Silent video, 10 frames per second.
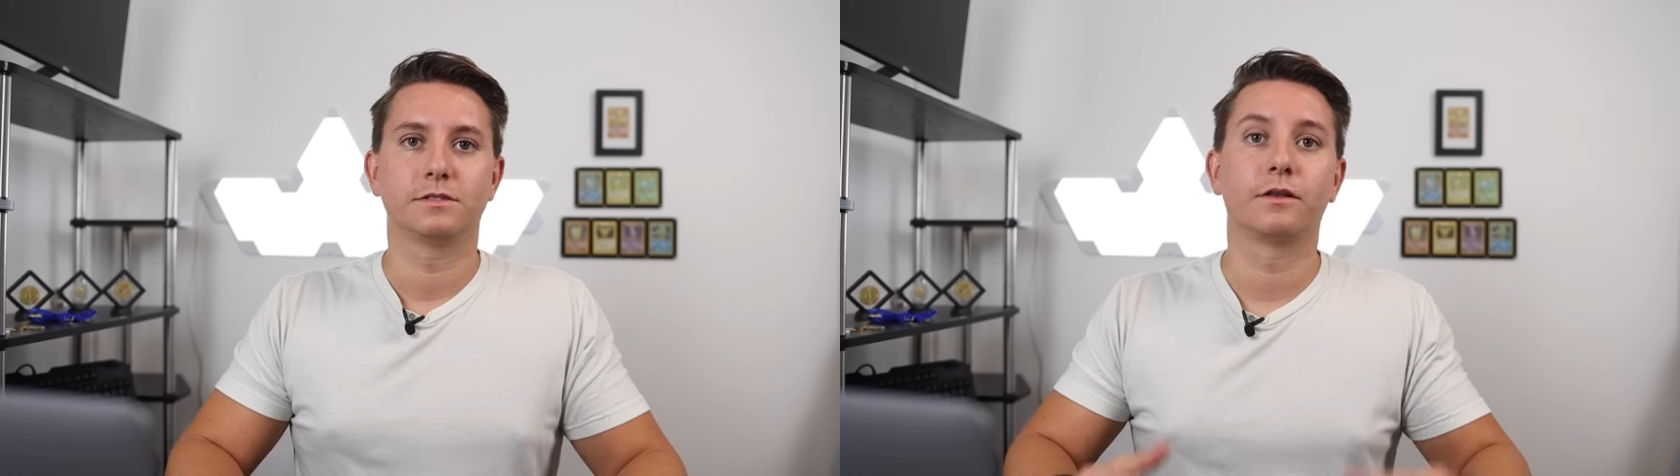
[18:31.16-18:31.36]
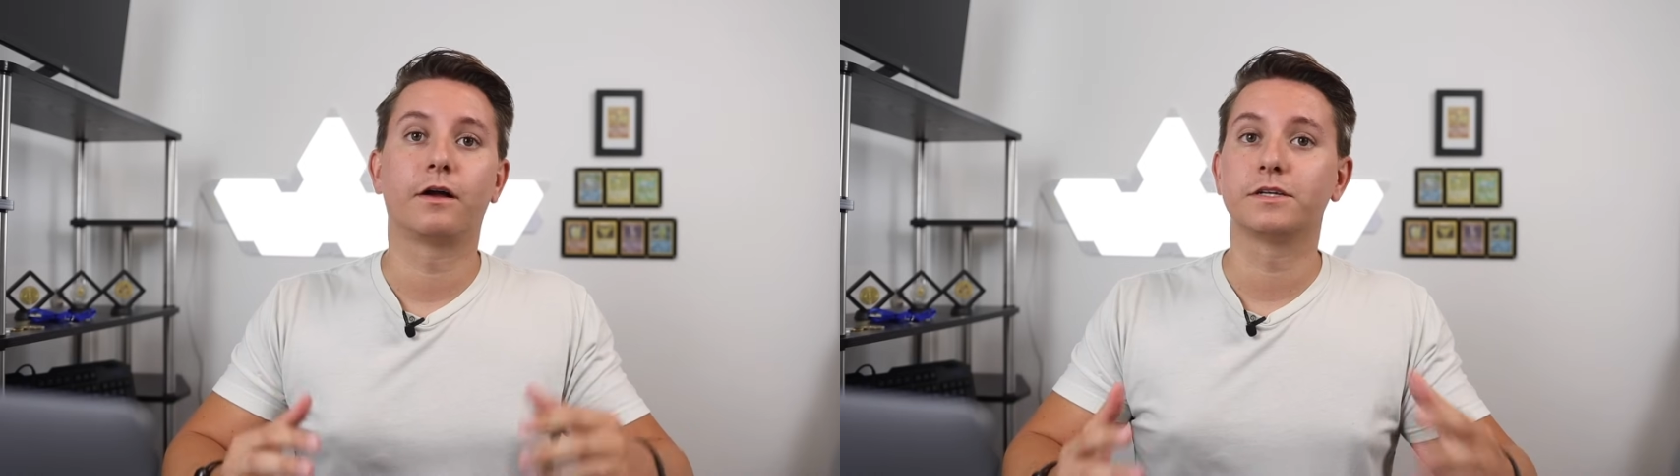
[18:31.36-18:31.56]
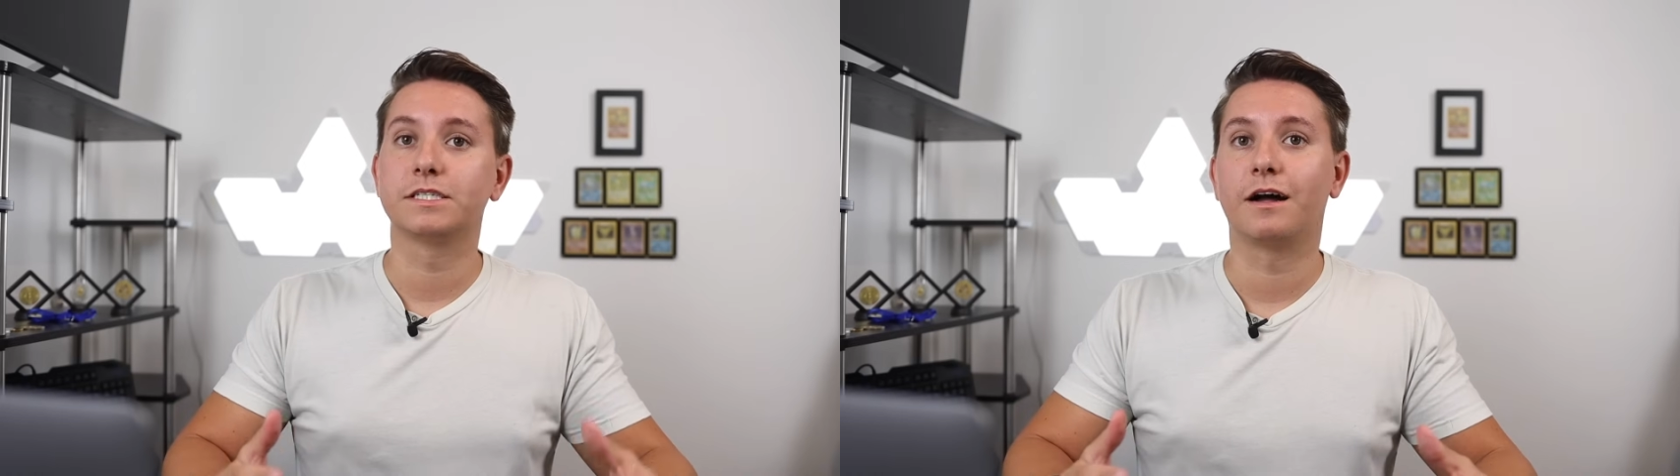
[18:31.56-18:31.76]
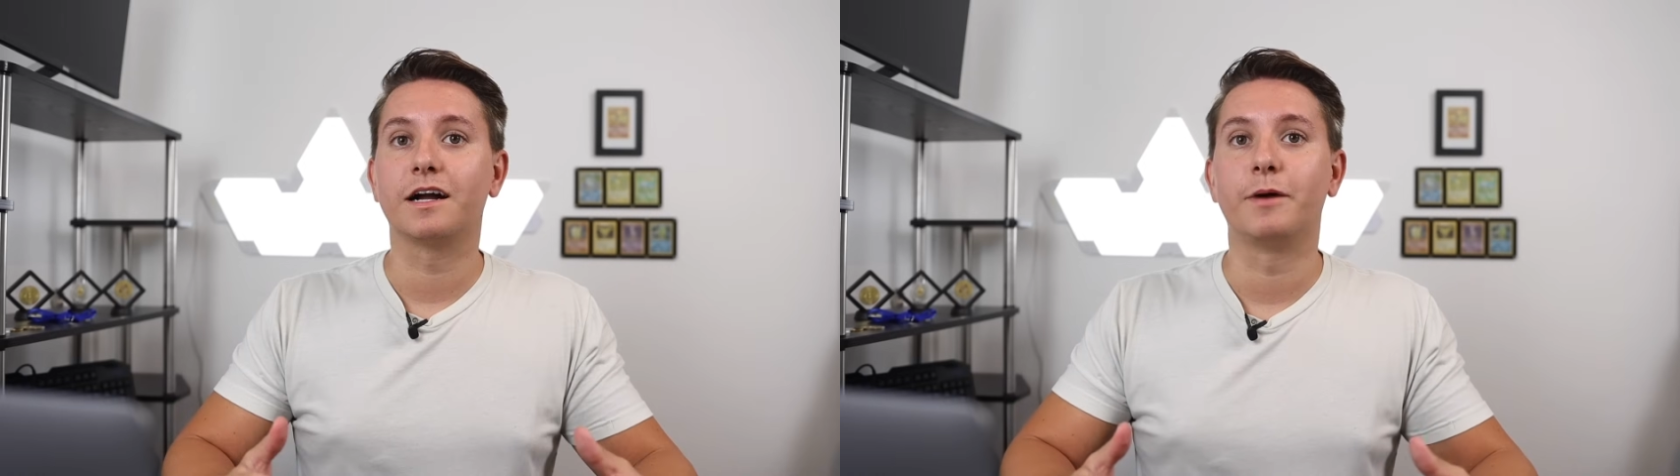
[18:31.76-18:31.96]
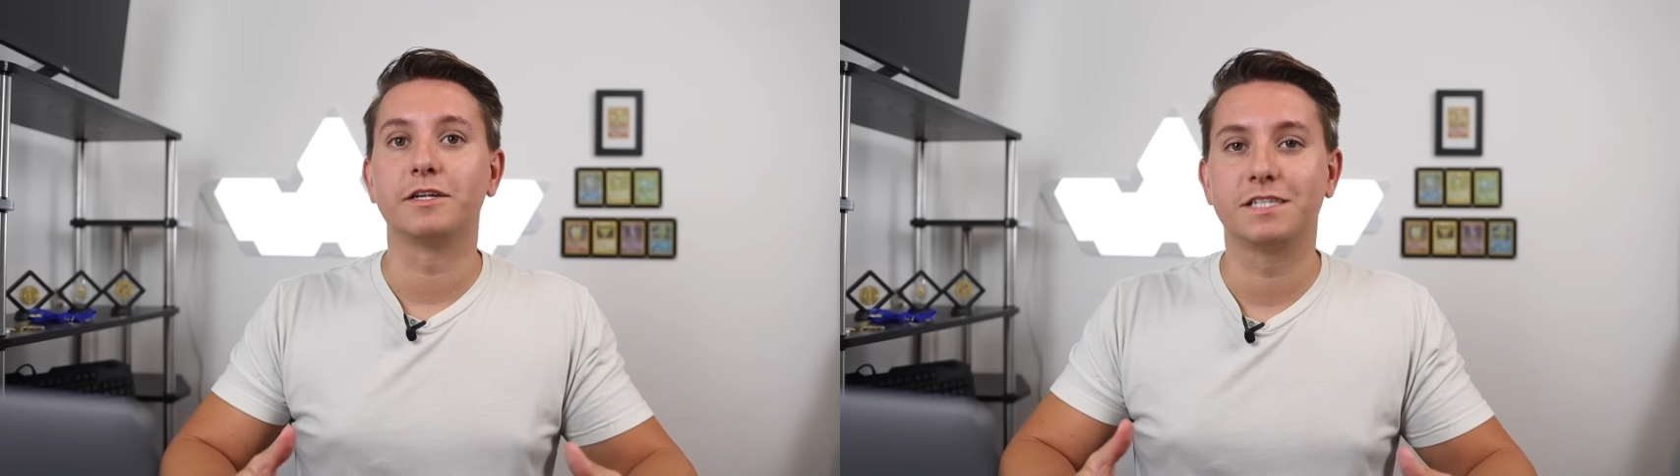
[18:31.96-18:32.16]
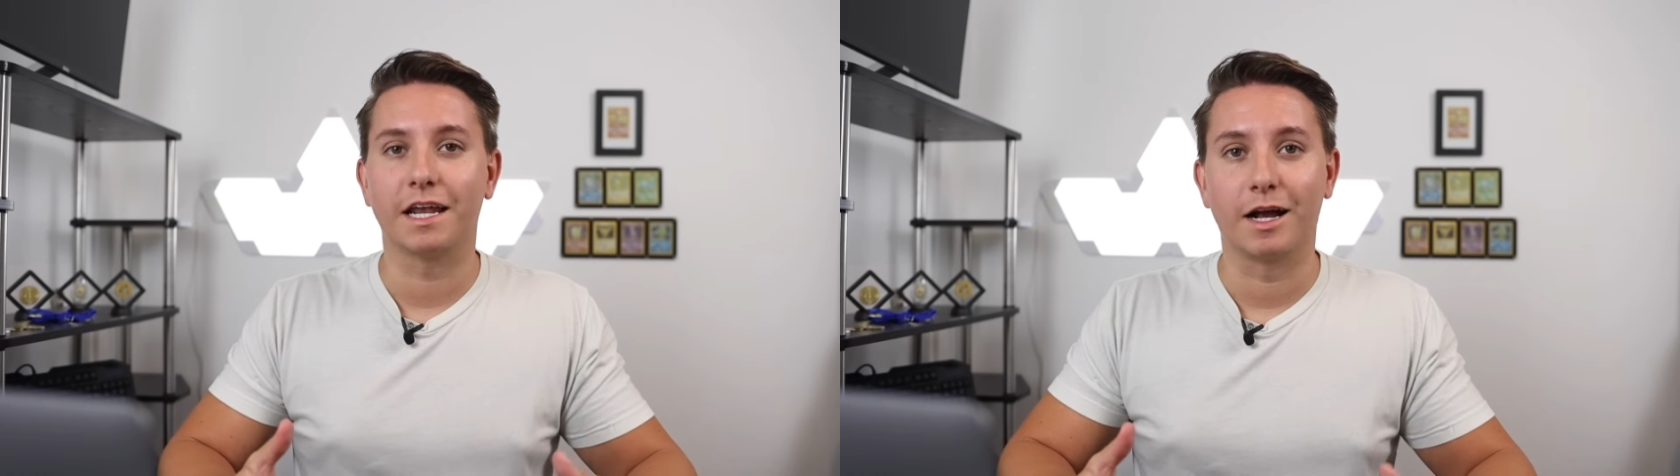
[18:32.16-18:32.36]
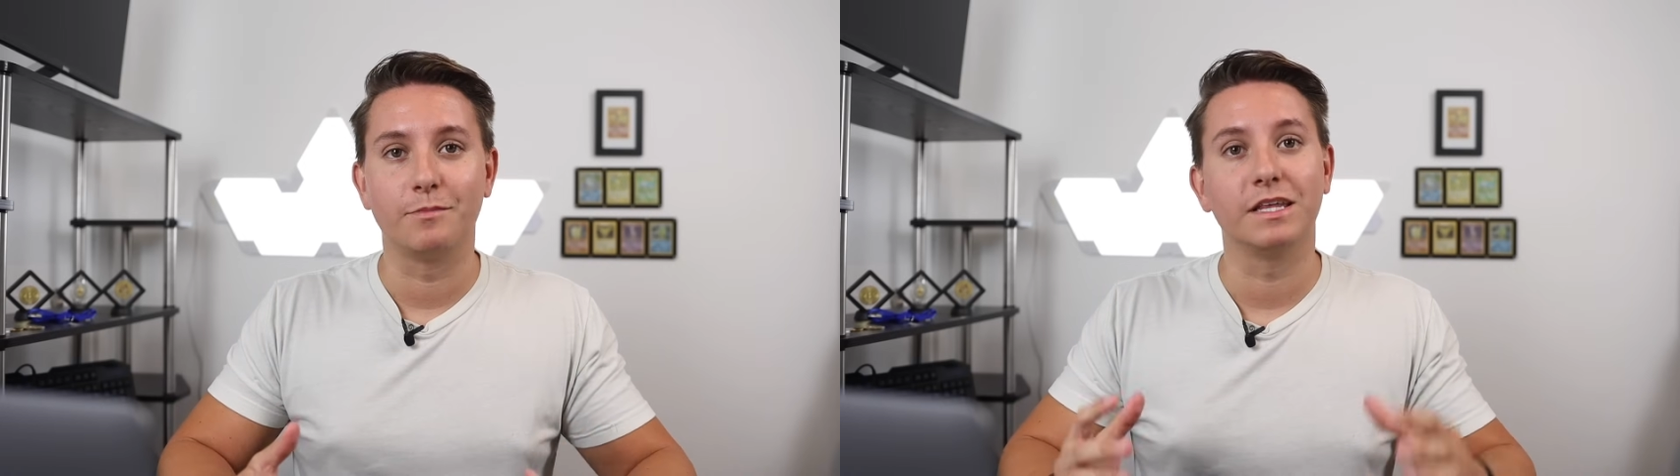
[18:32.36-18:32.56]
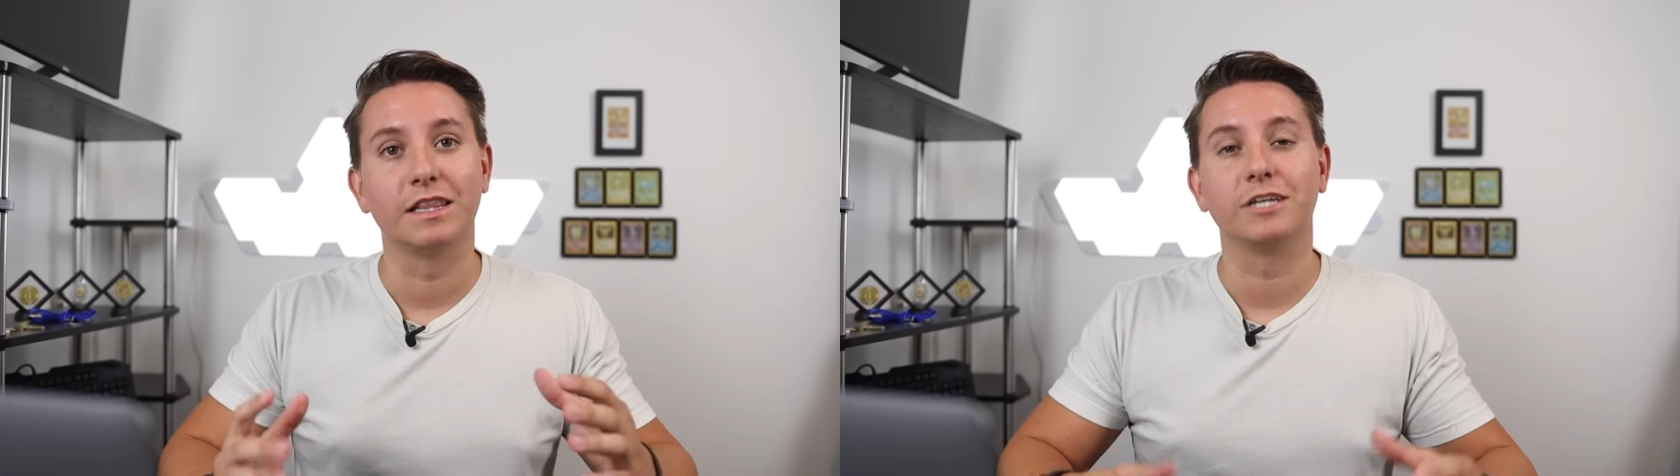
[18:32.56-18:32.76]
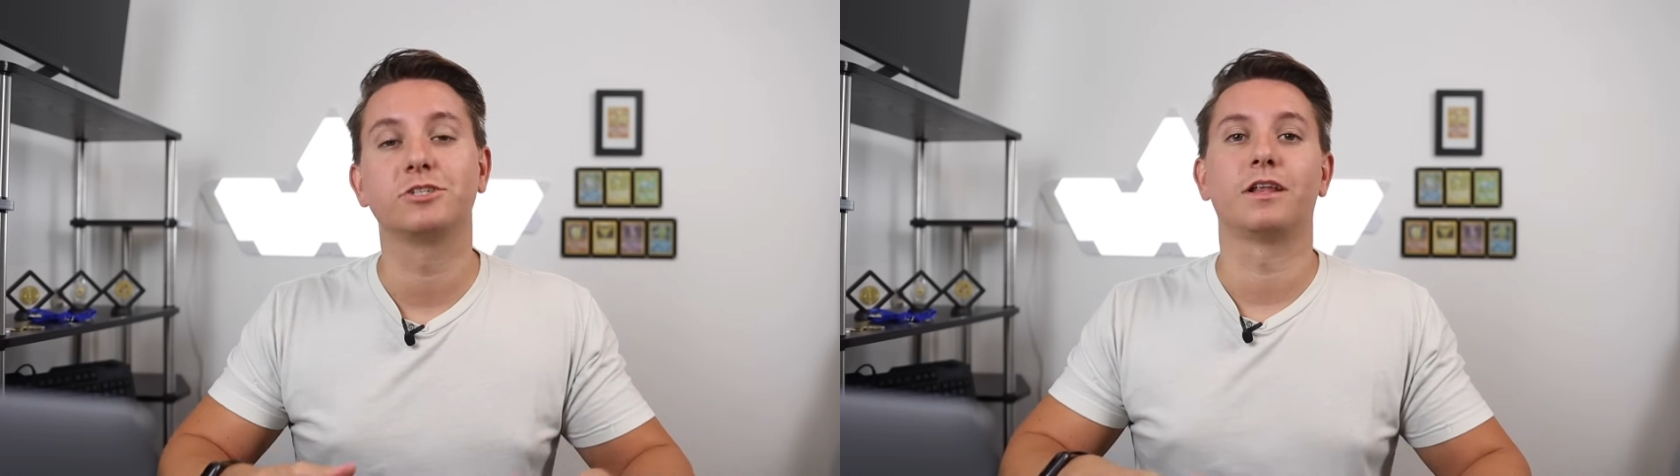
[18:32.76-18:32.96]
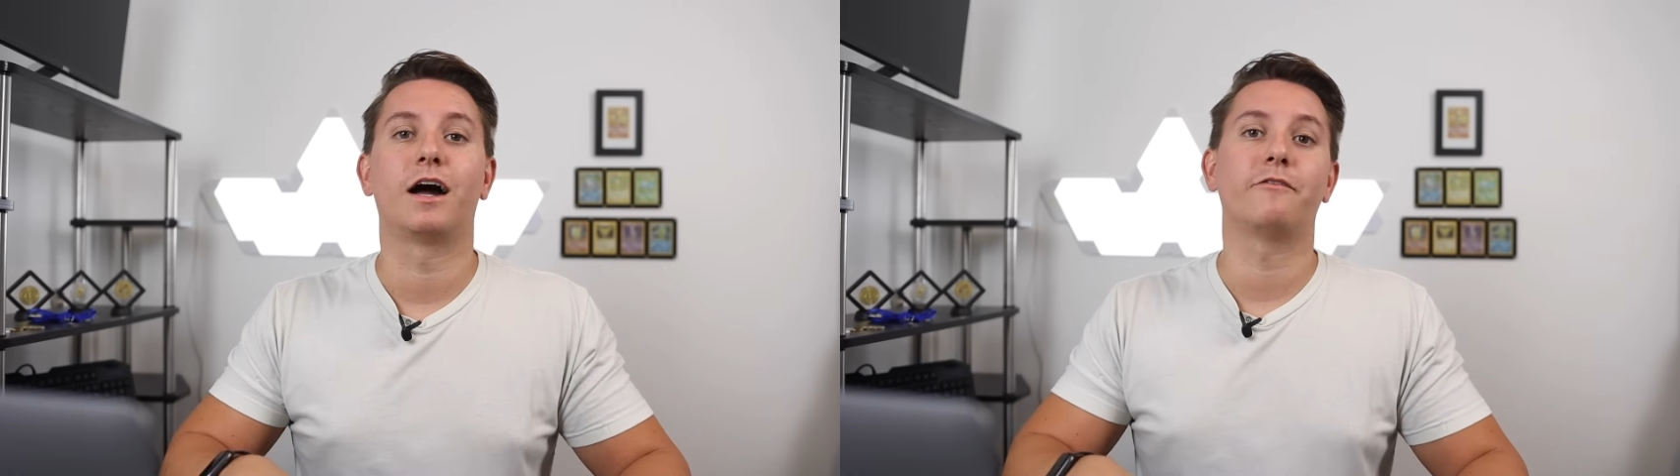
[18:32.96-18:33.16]
So now let's talk about setting up the
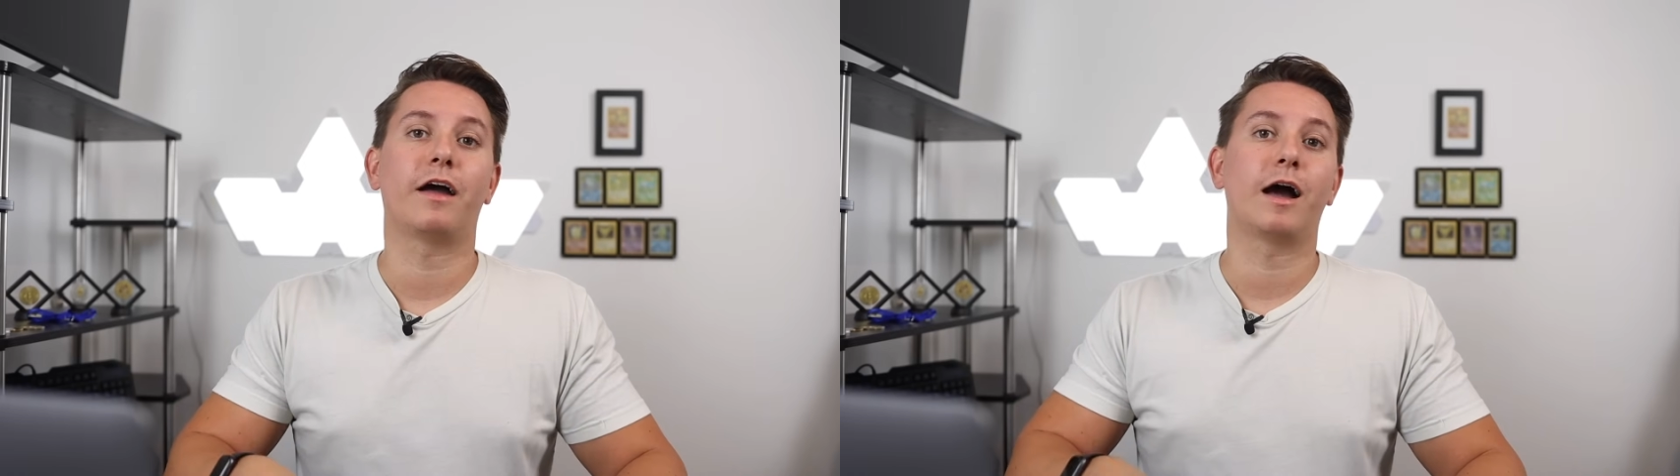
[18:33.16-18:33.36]
Ledger Live